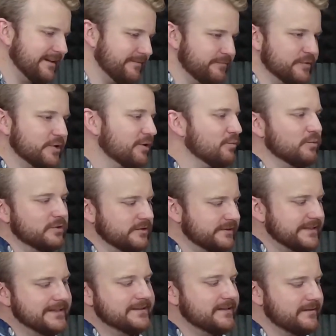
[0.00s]
third world
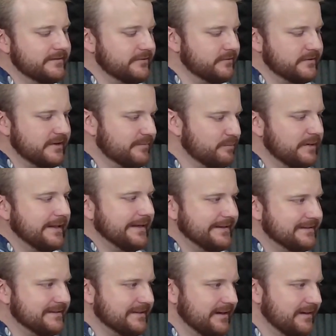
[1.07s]
destitute
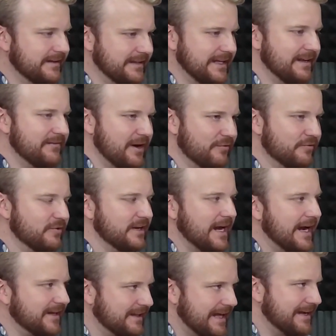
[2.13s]
place and they give out free
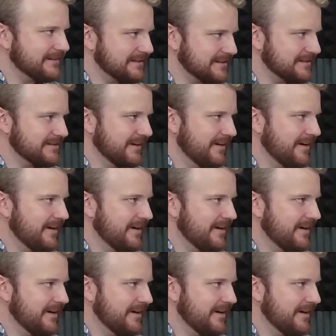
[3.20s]
eyeglasses.